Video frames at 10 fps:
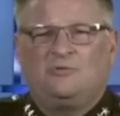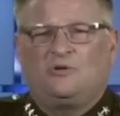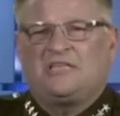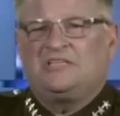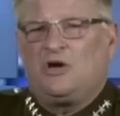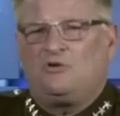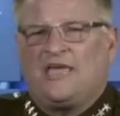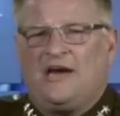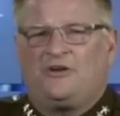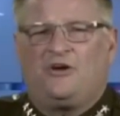What they
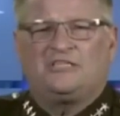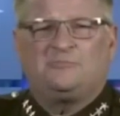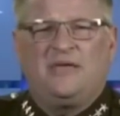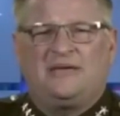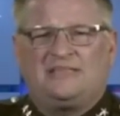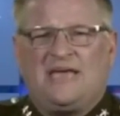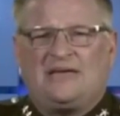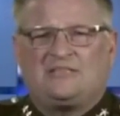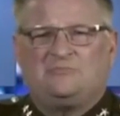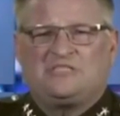don't count on is being
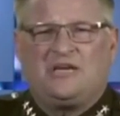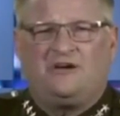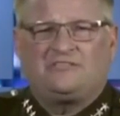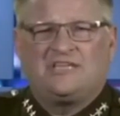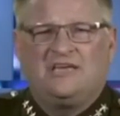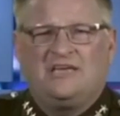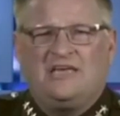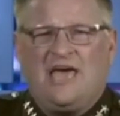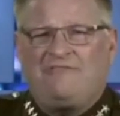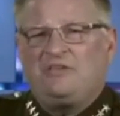attacked themselves,
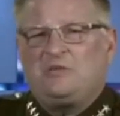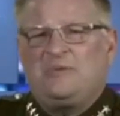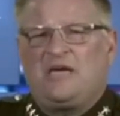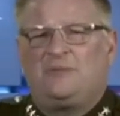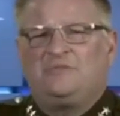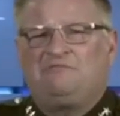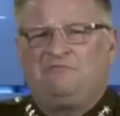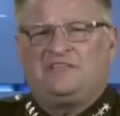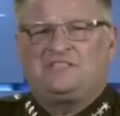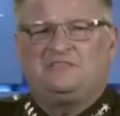having to become
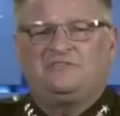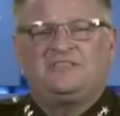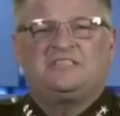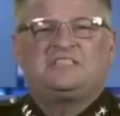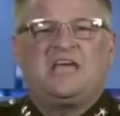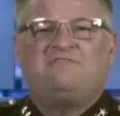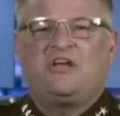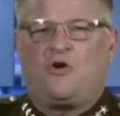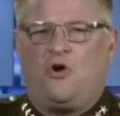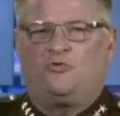defensive to save
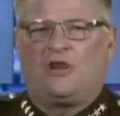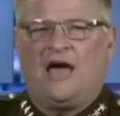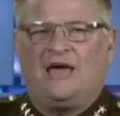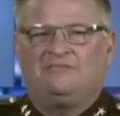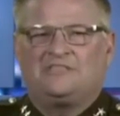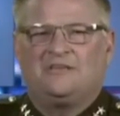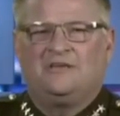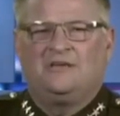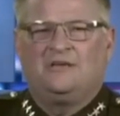their own lives.